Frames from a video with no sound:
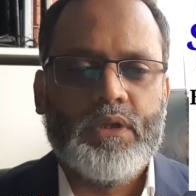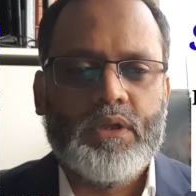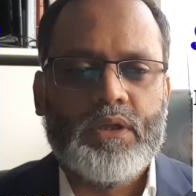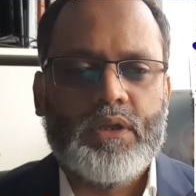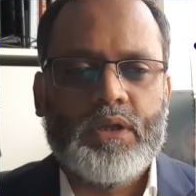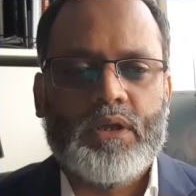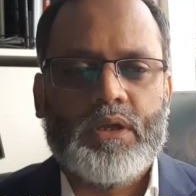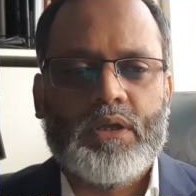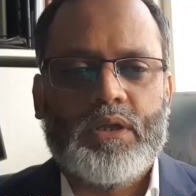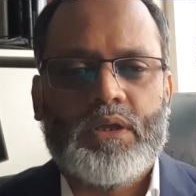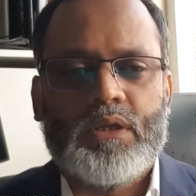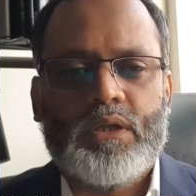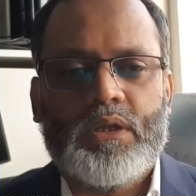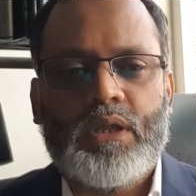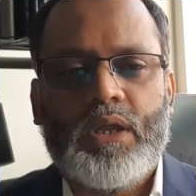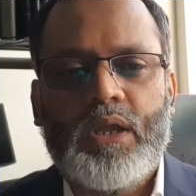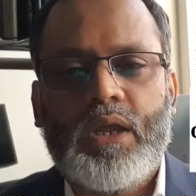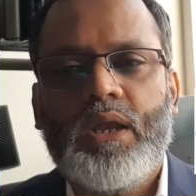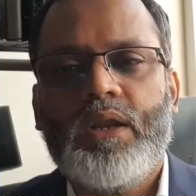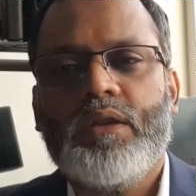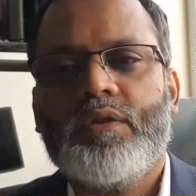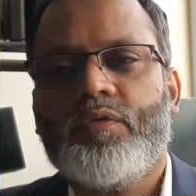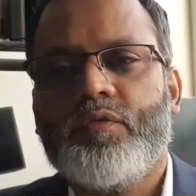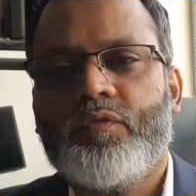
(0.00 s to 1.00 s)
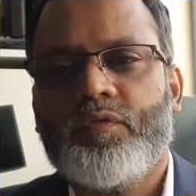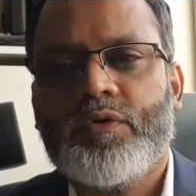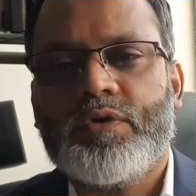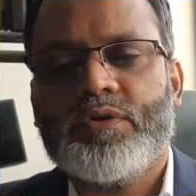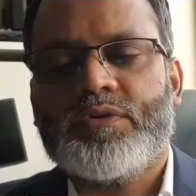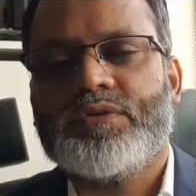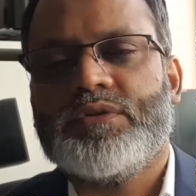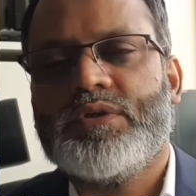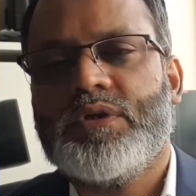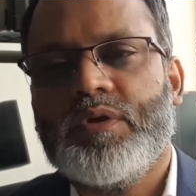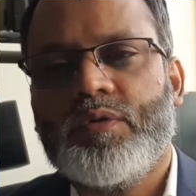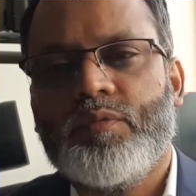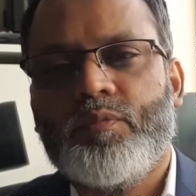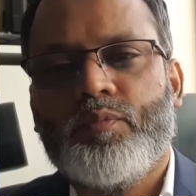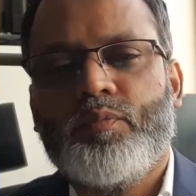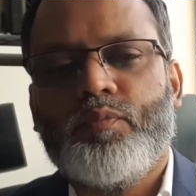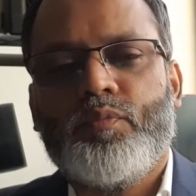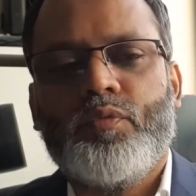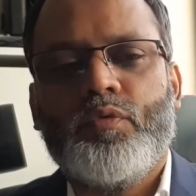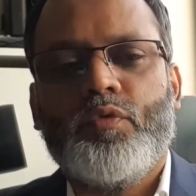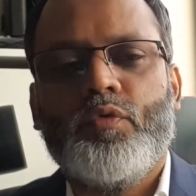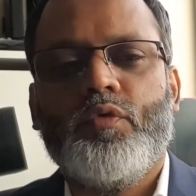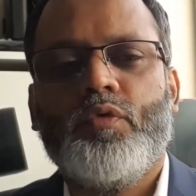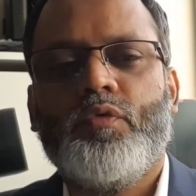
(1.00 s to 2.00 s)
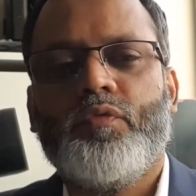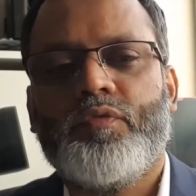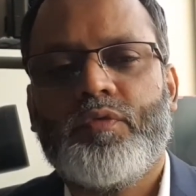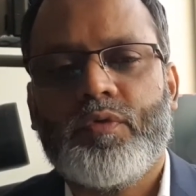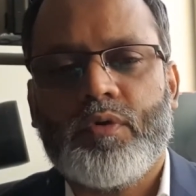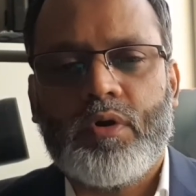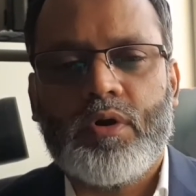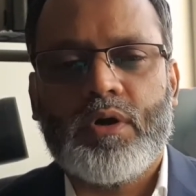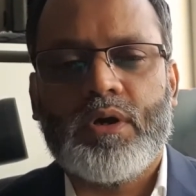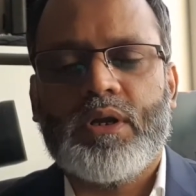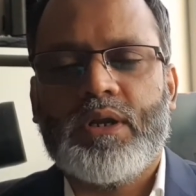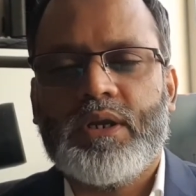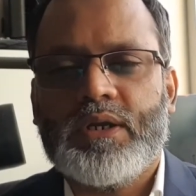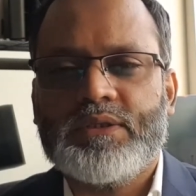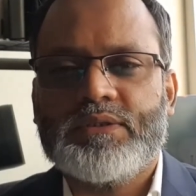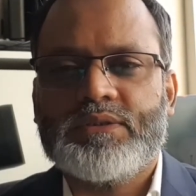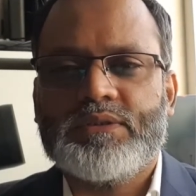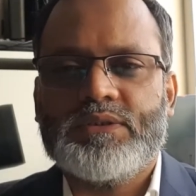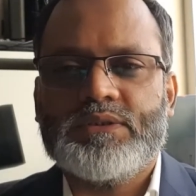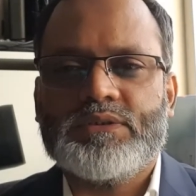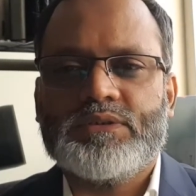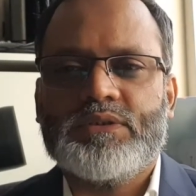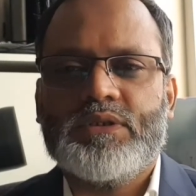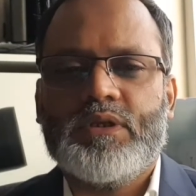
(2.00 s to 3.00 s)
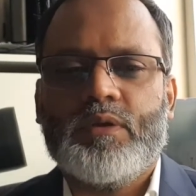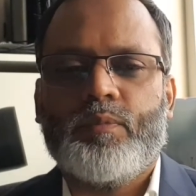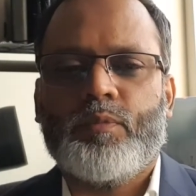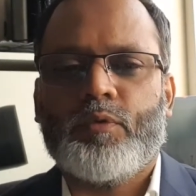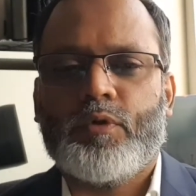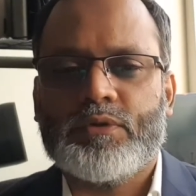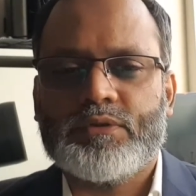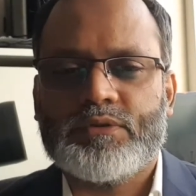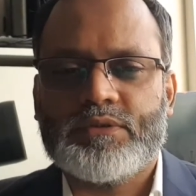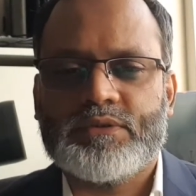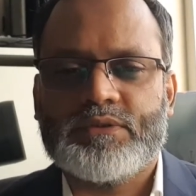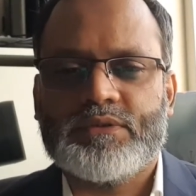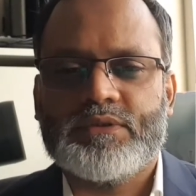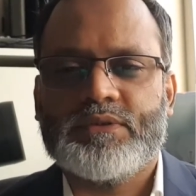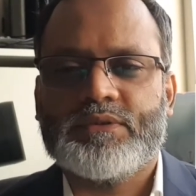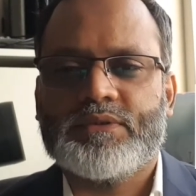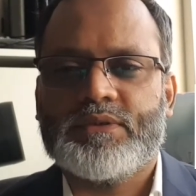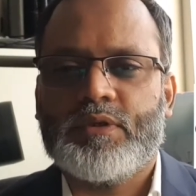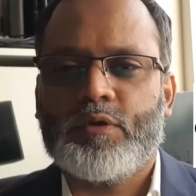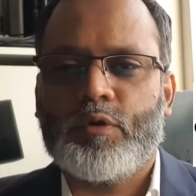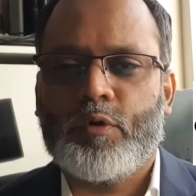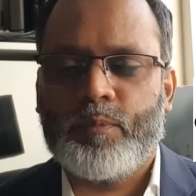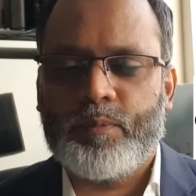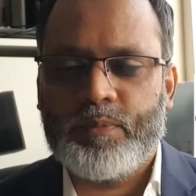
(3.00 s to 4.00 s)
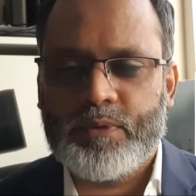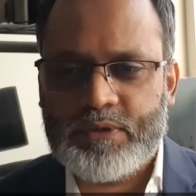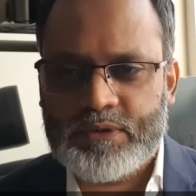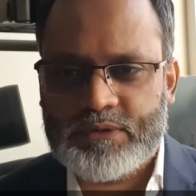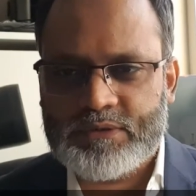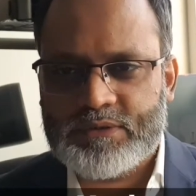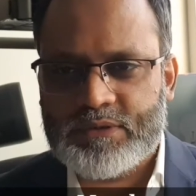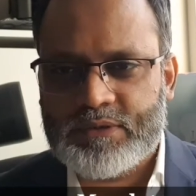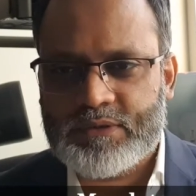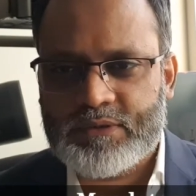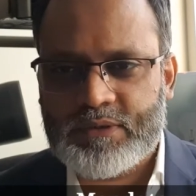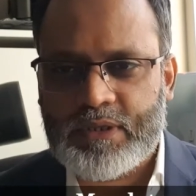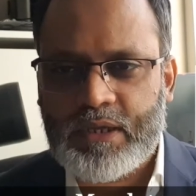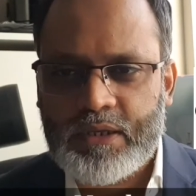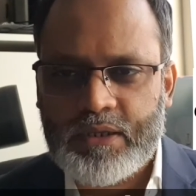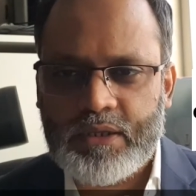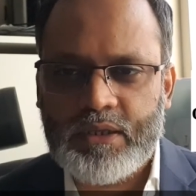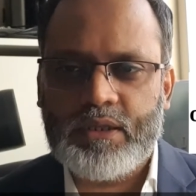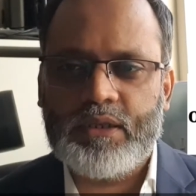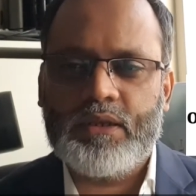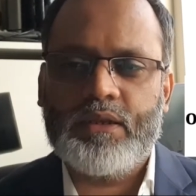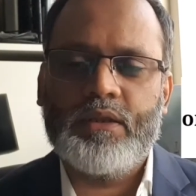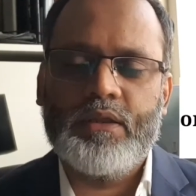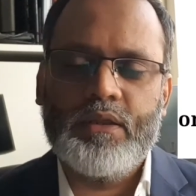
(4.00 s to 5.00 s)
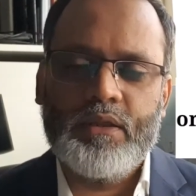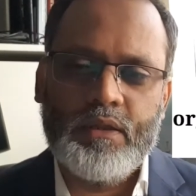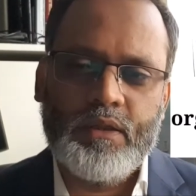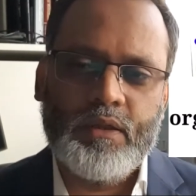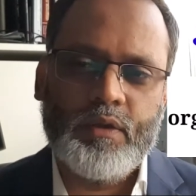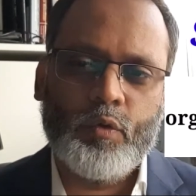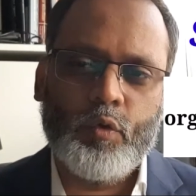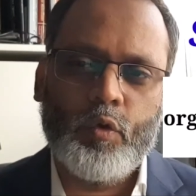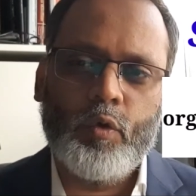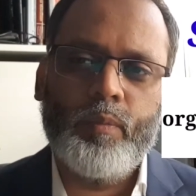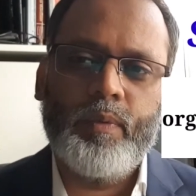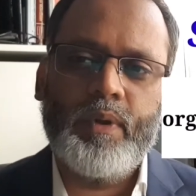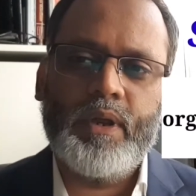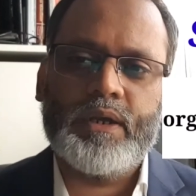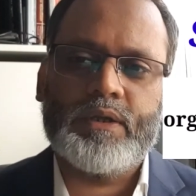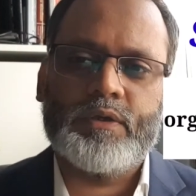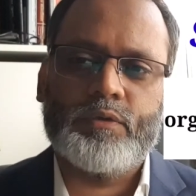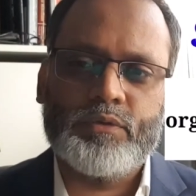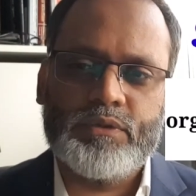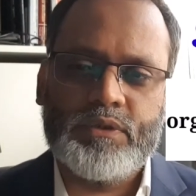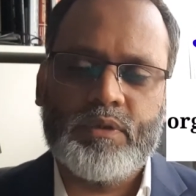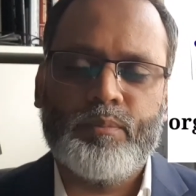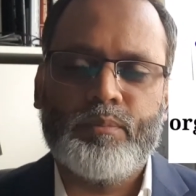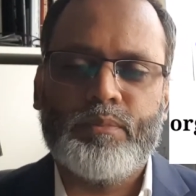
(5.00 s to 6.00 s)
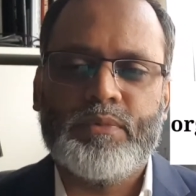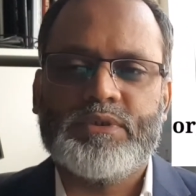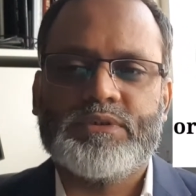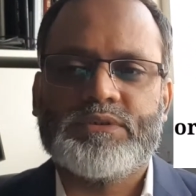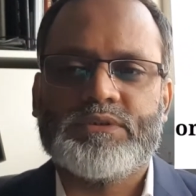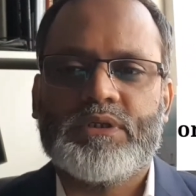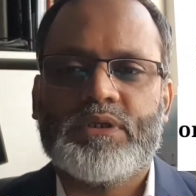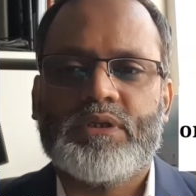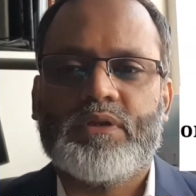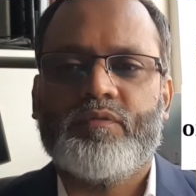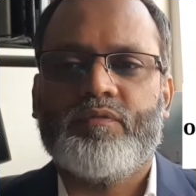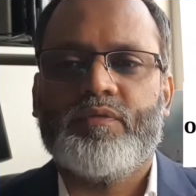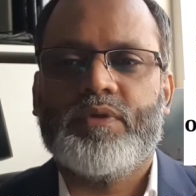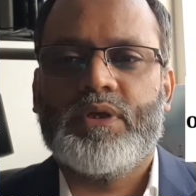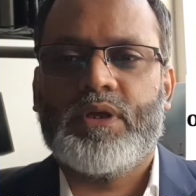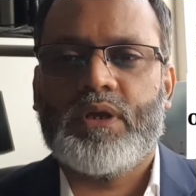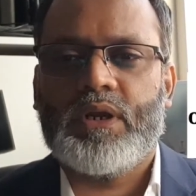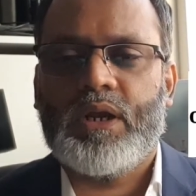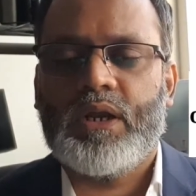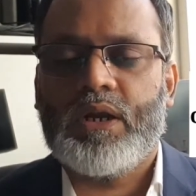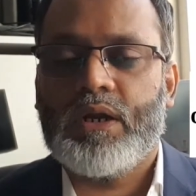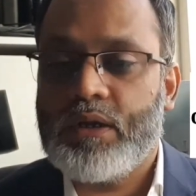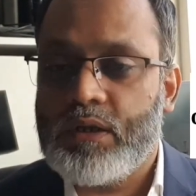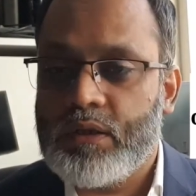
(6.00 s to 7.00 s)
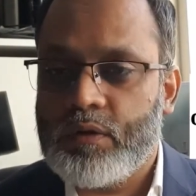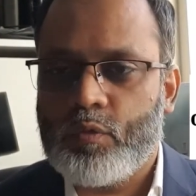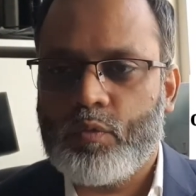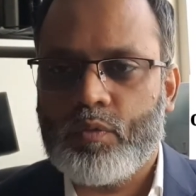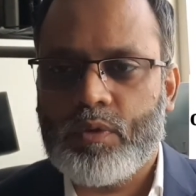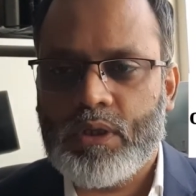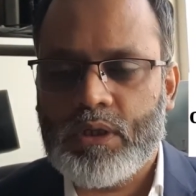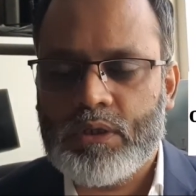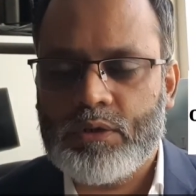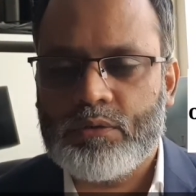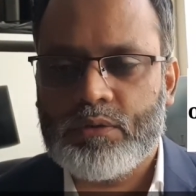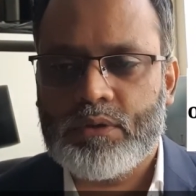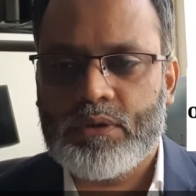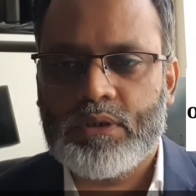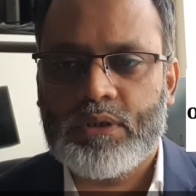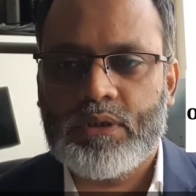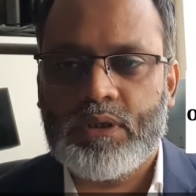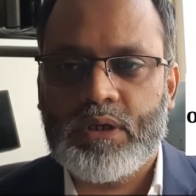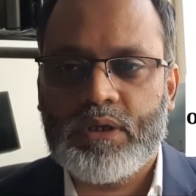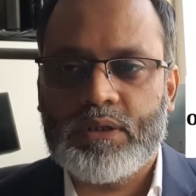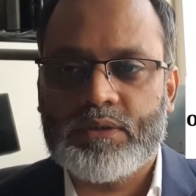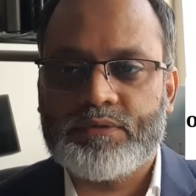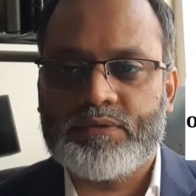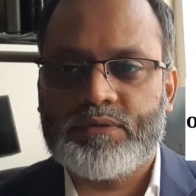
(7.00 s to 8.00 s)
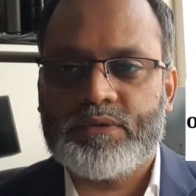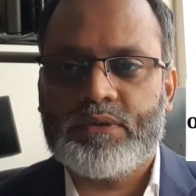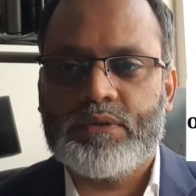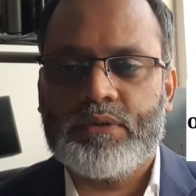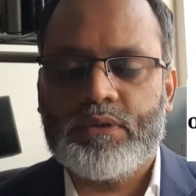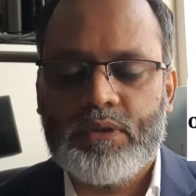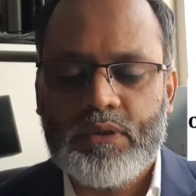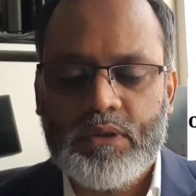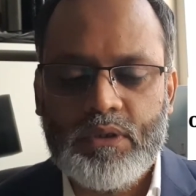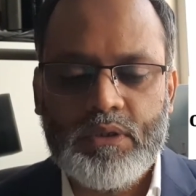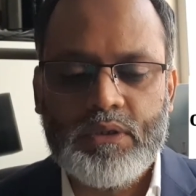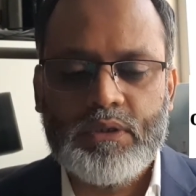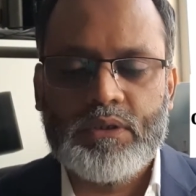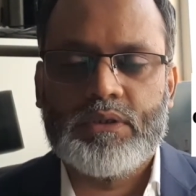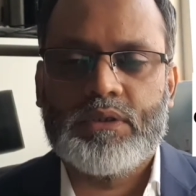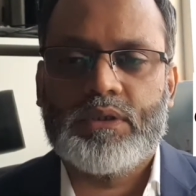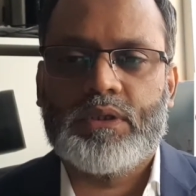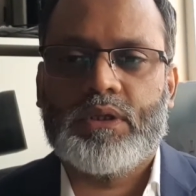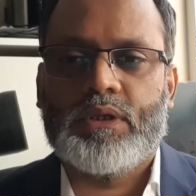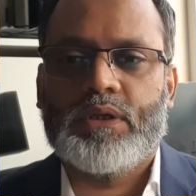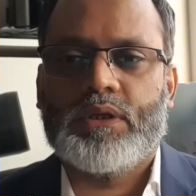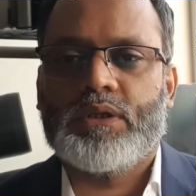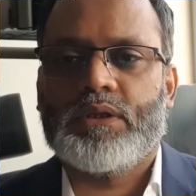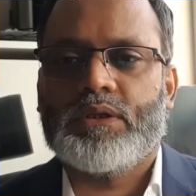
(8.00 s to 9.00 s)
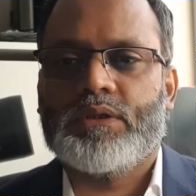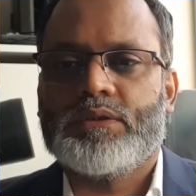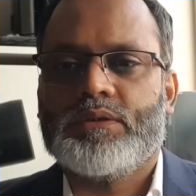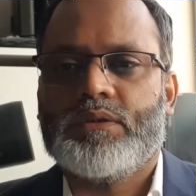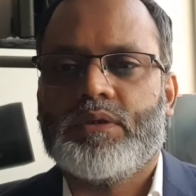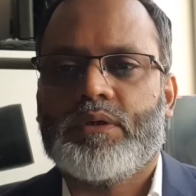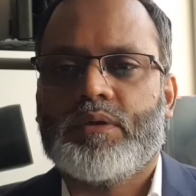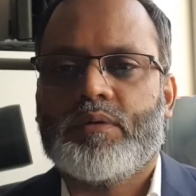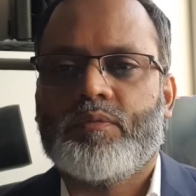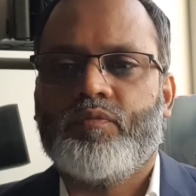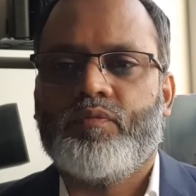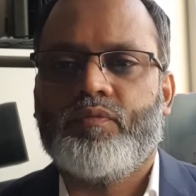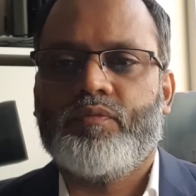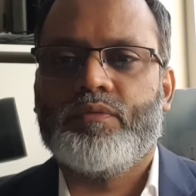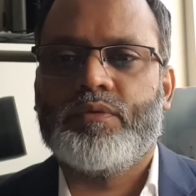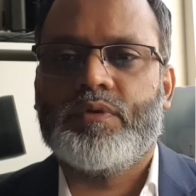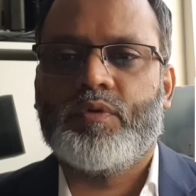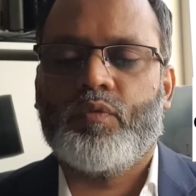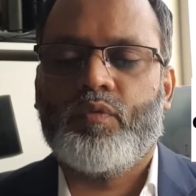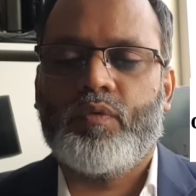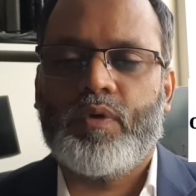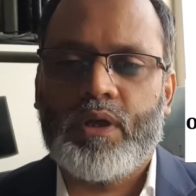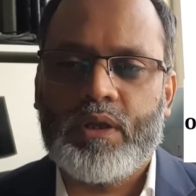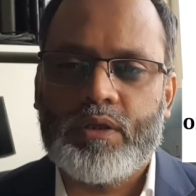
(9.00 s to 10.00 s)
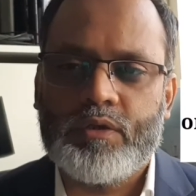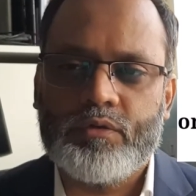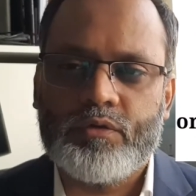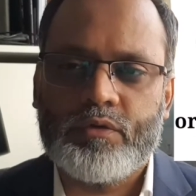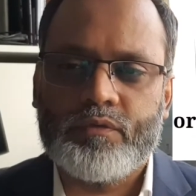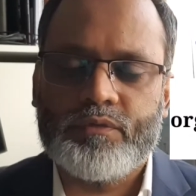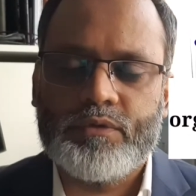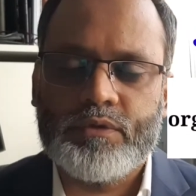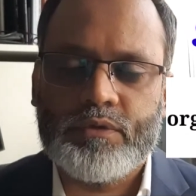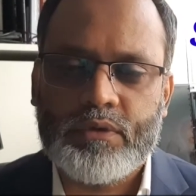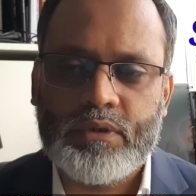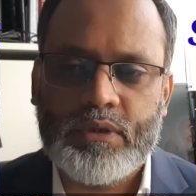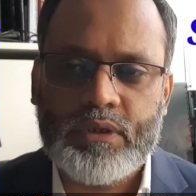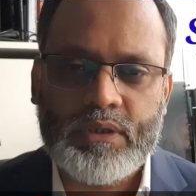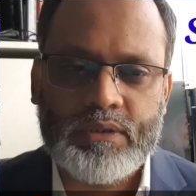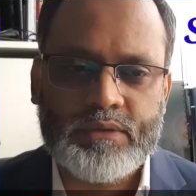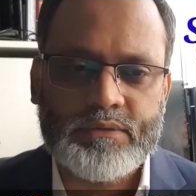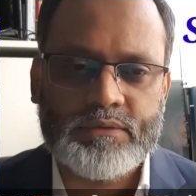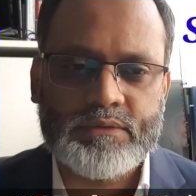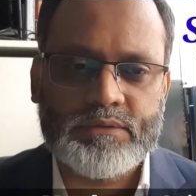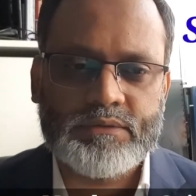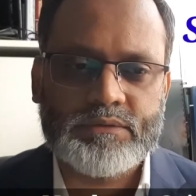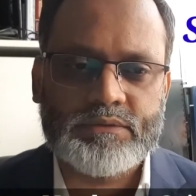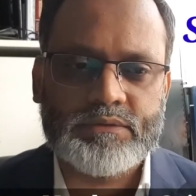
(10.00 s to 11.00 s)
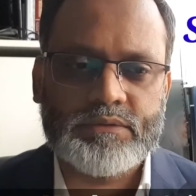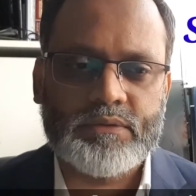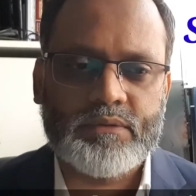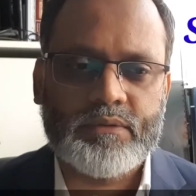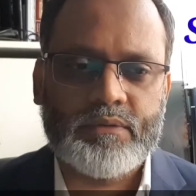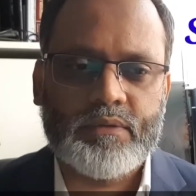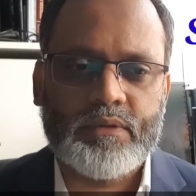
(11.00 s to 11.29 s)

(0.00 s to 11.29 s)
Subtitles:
And to foster improved organizational processes and operations. Again, go back to the mission, and we are adding value and enhancing the value of the organization.